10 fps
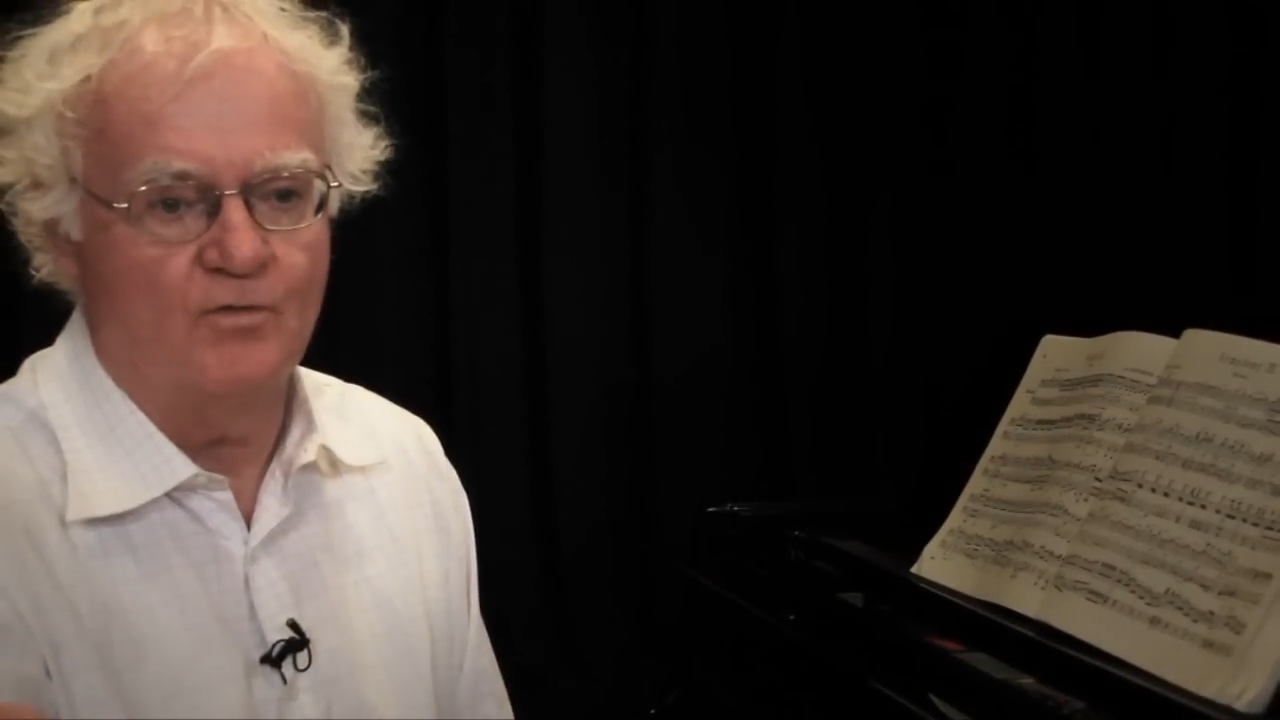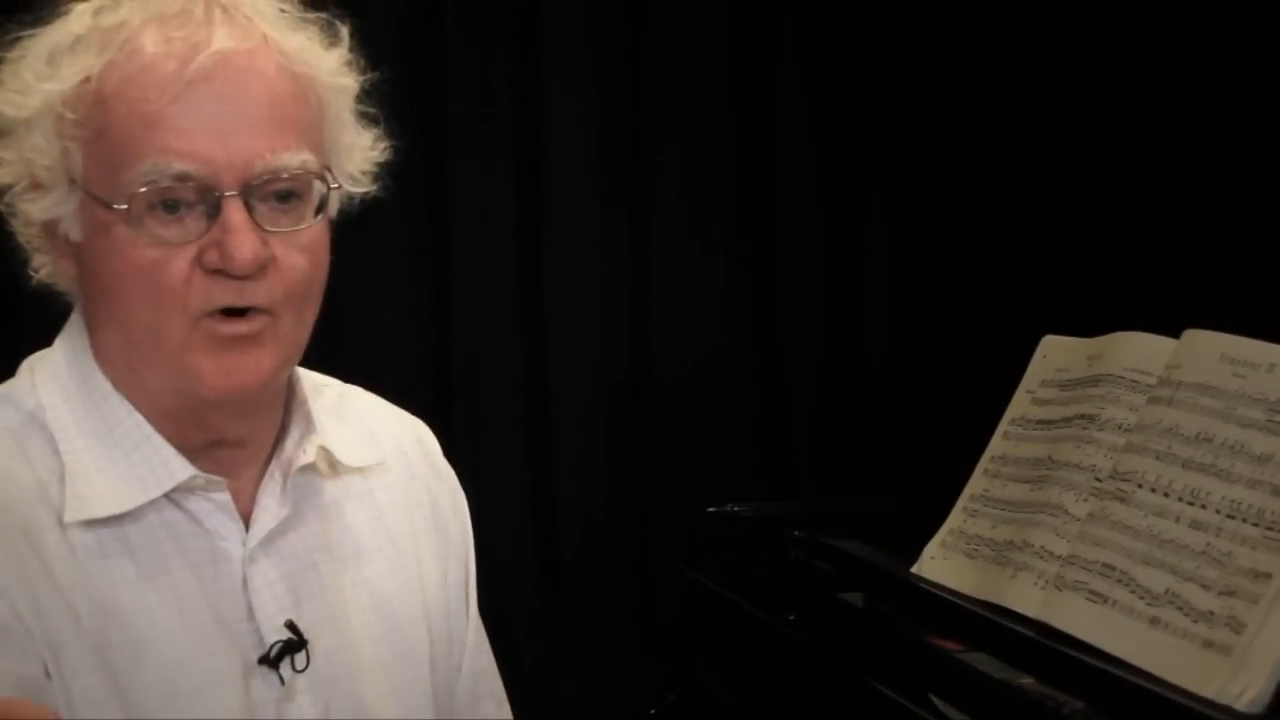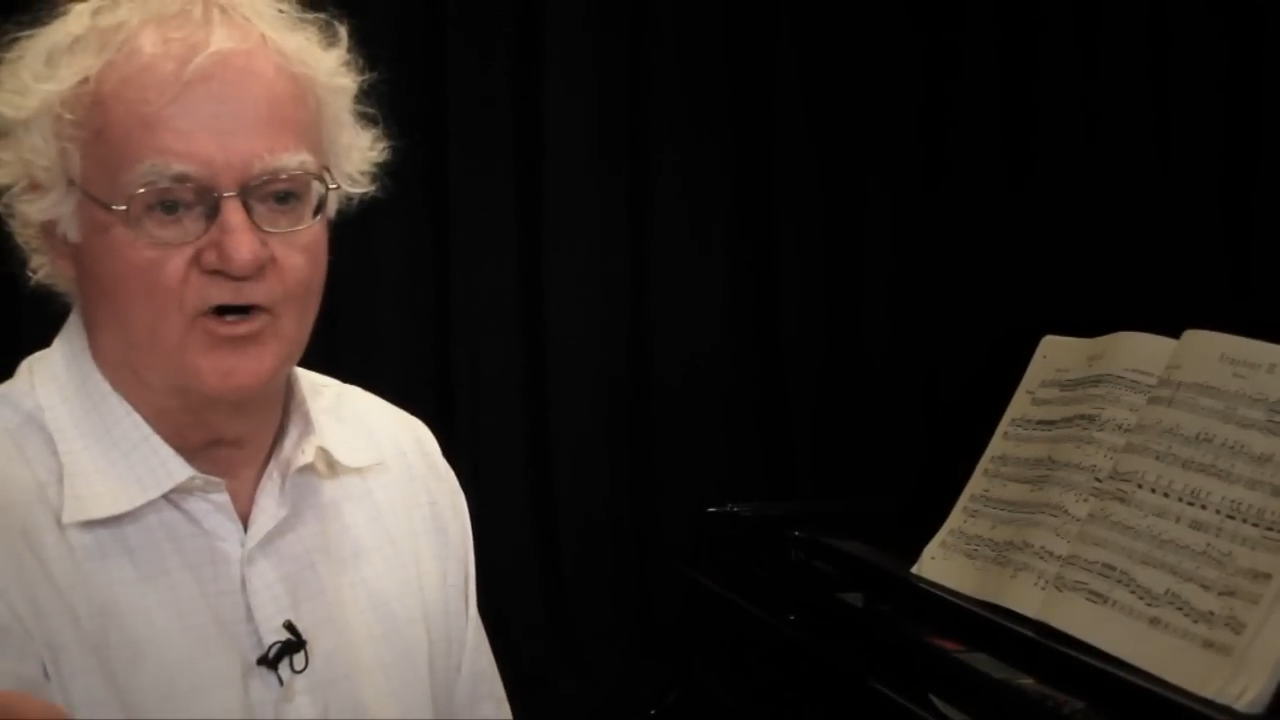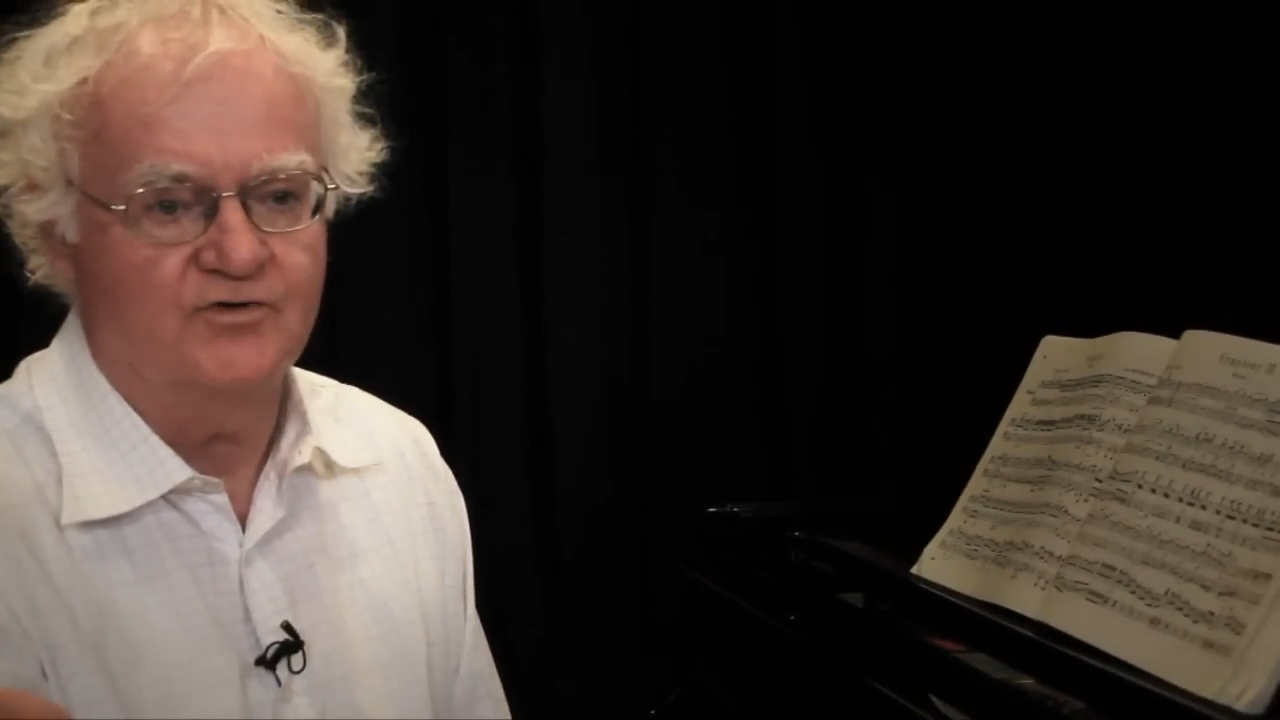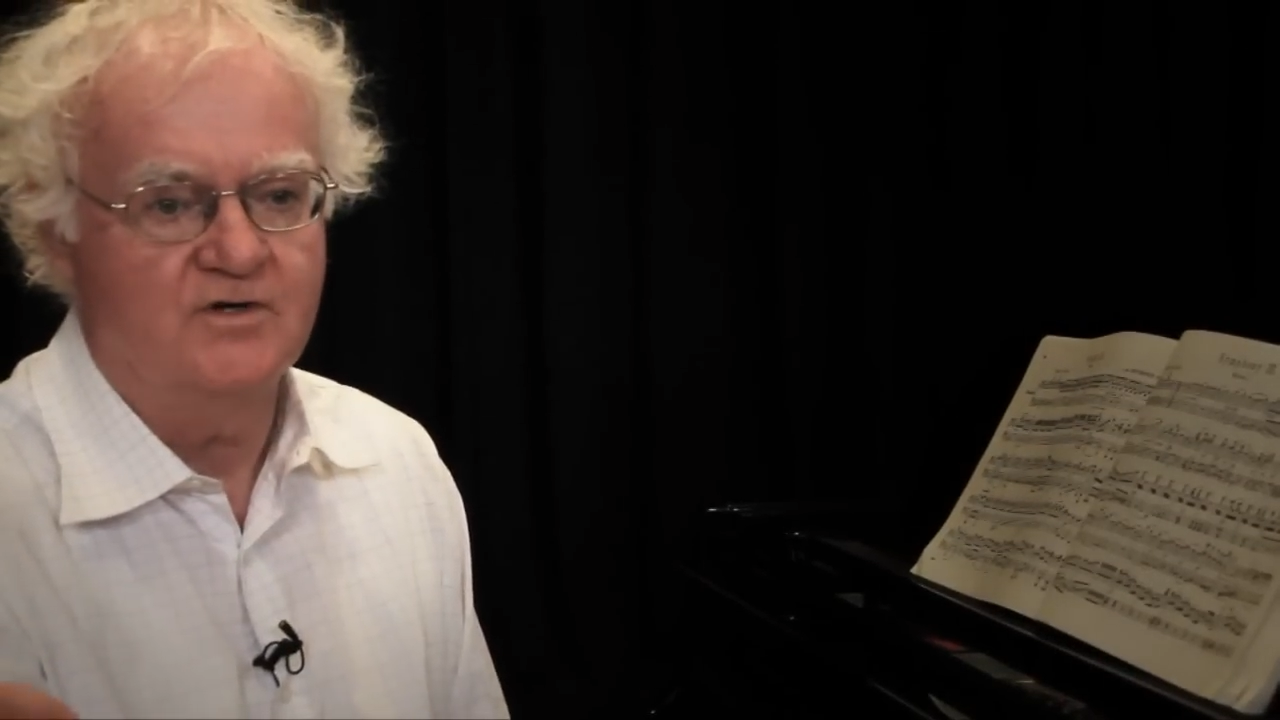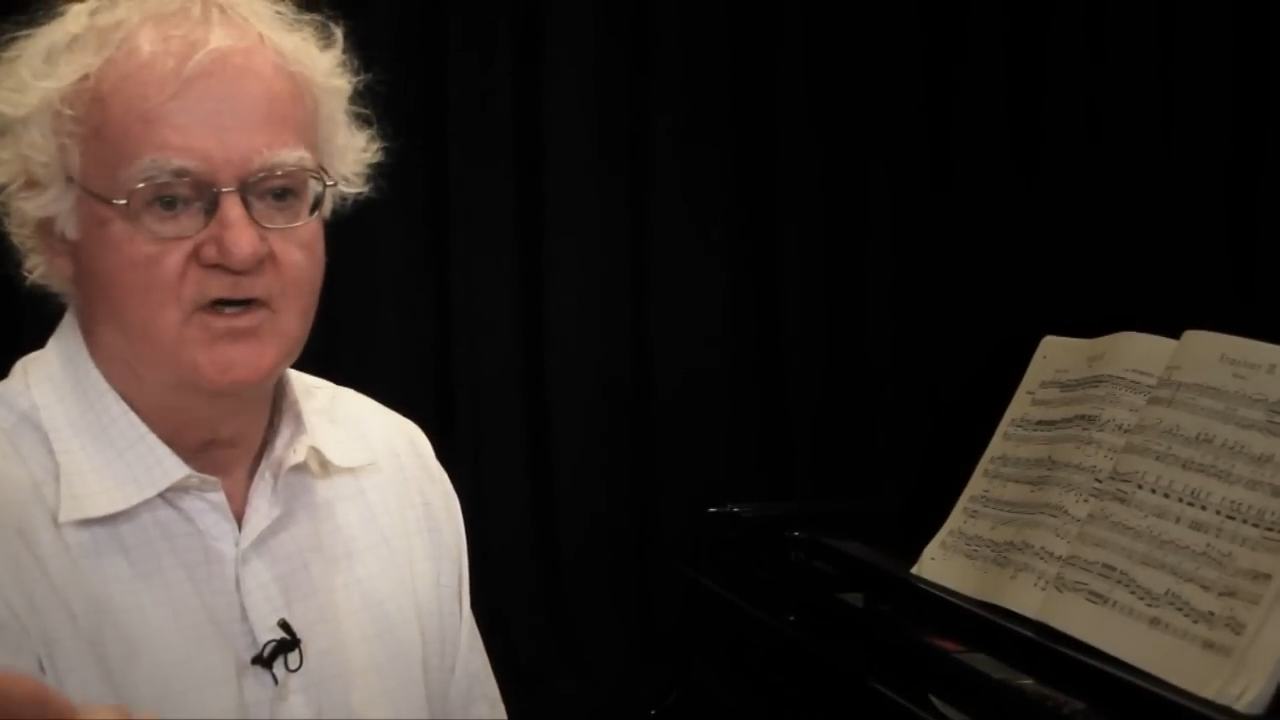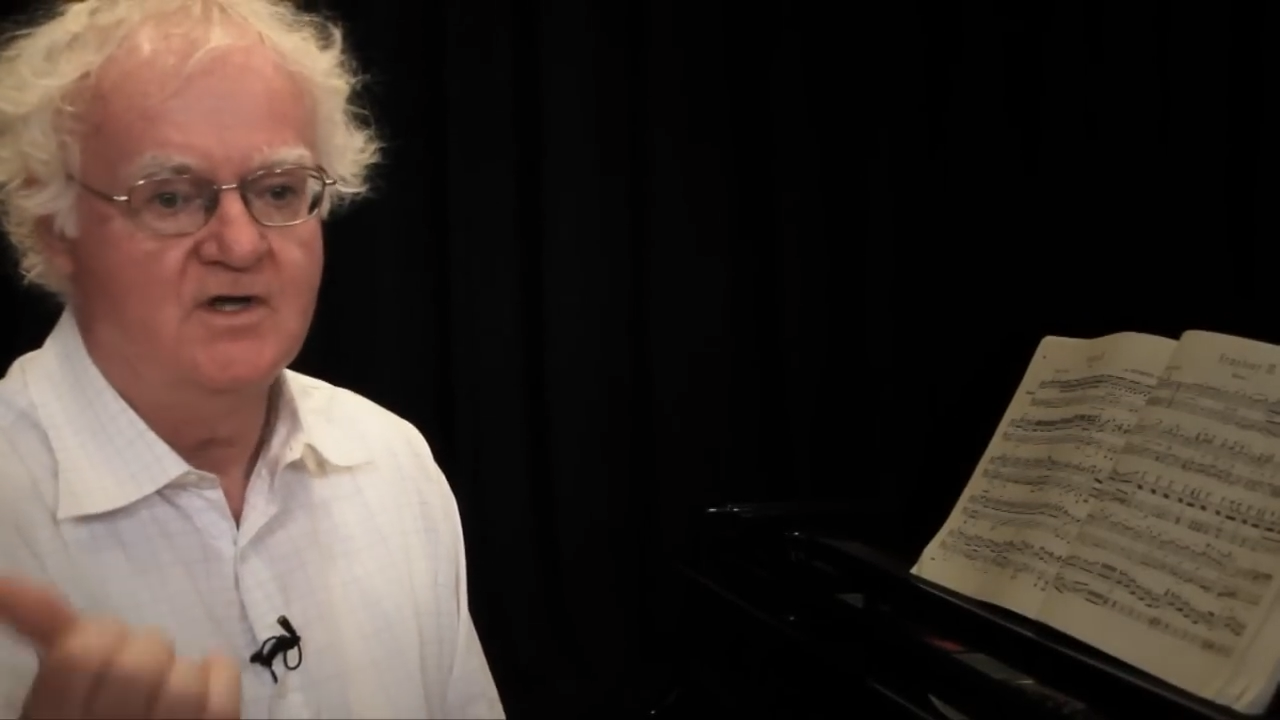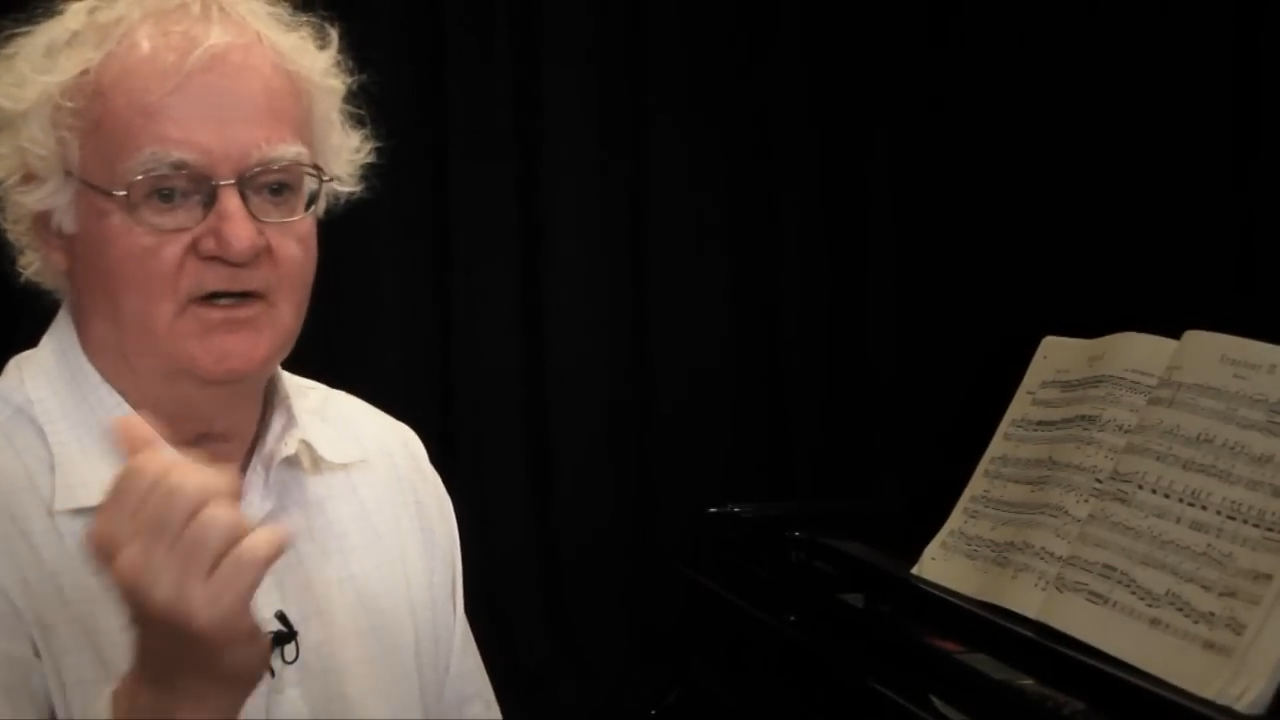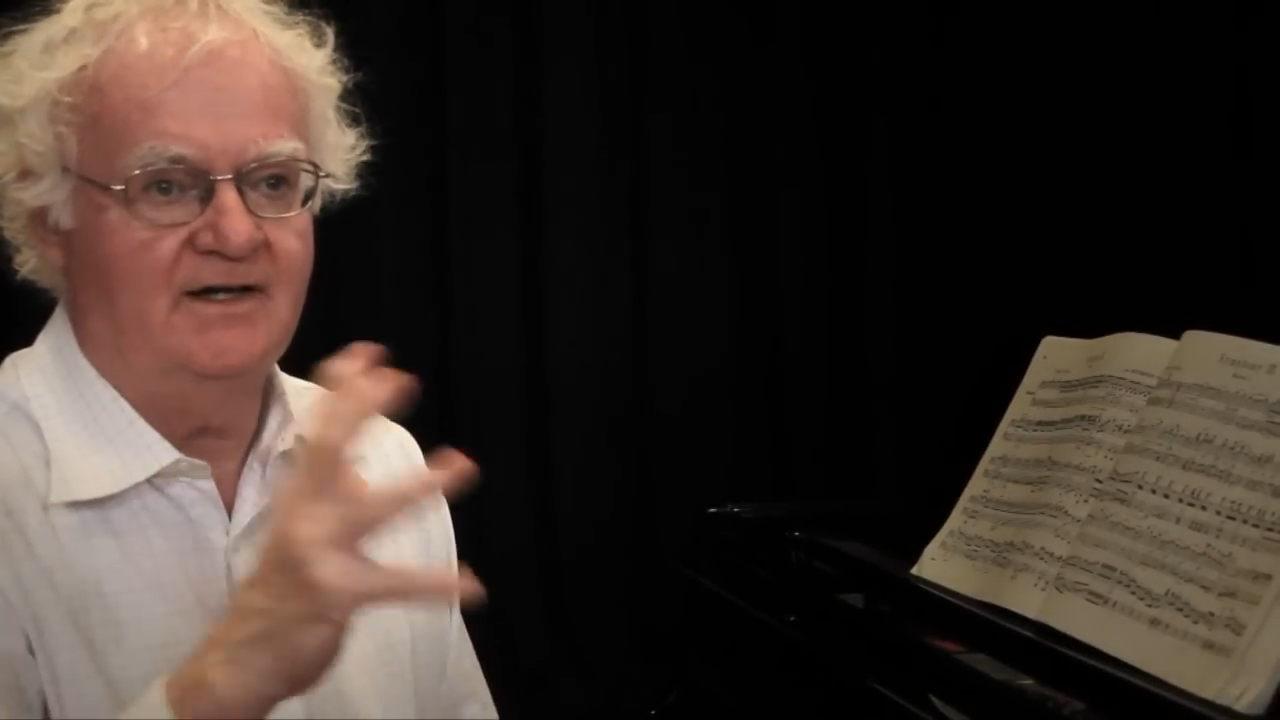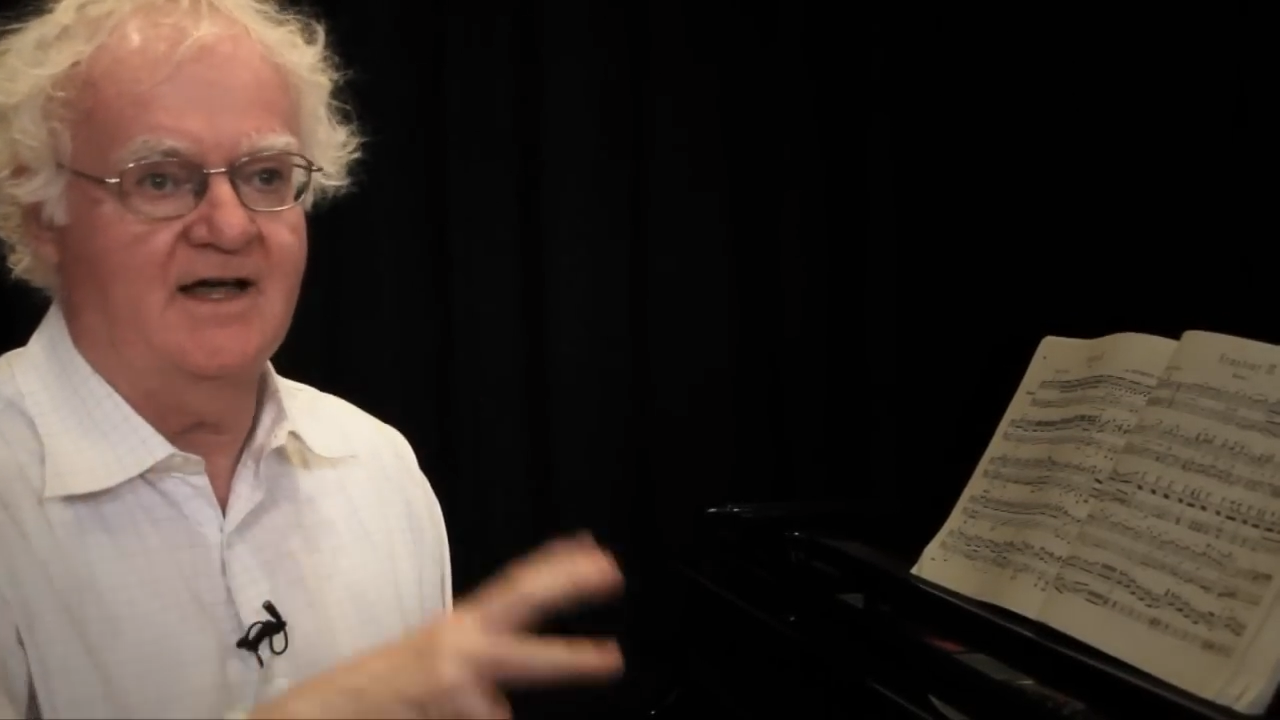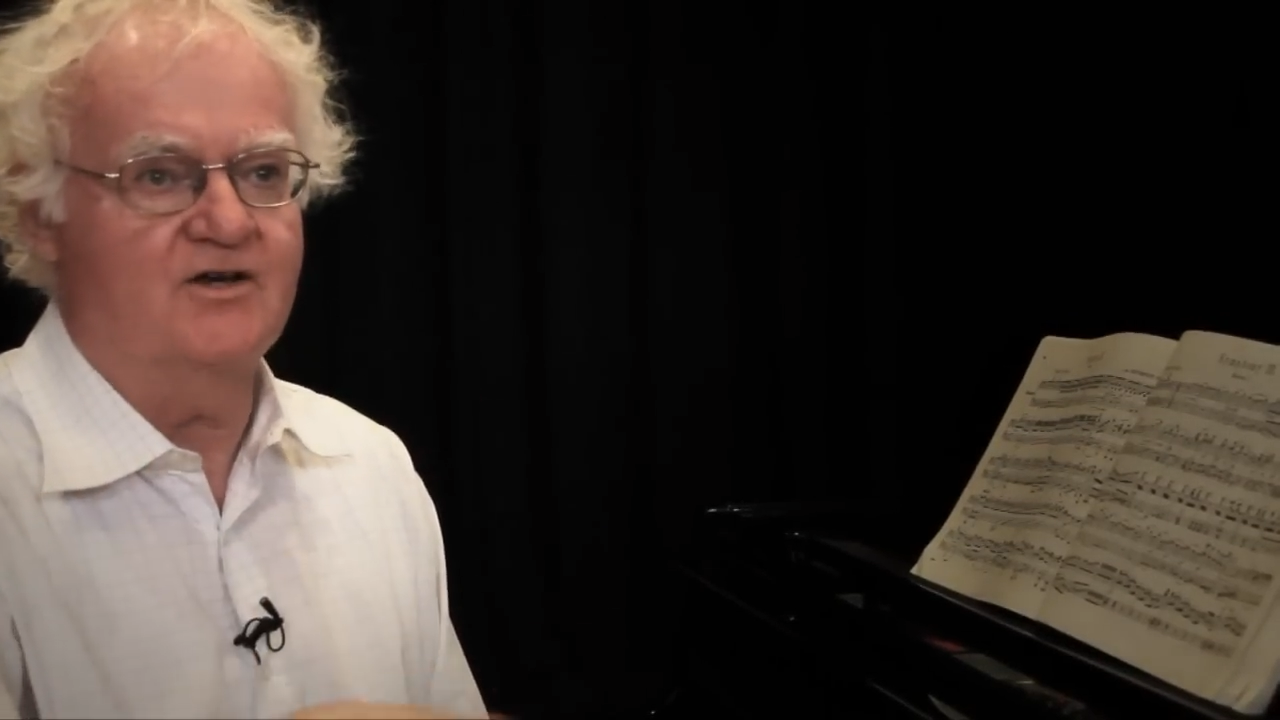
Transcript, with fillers: what? It